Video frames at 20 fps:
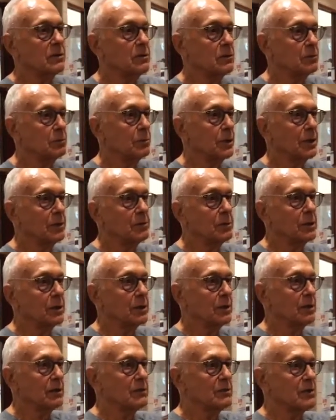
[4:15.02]
to do maybe
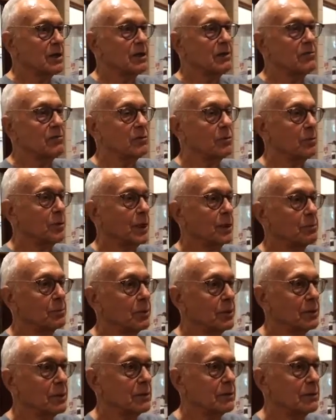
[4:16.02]
at Xavier might
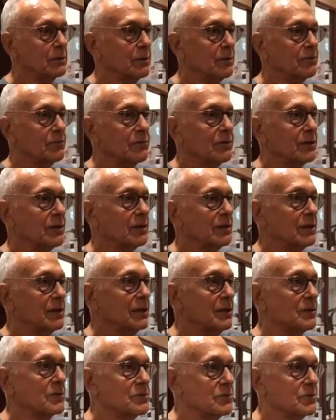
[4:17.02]
be a little different than
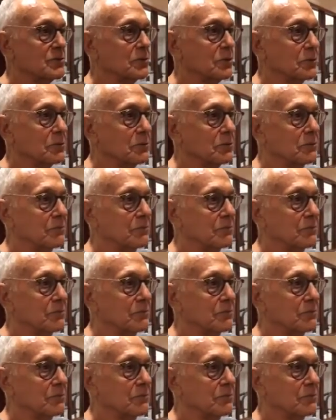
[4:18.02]
us. So,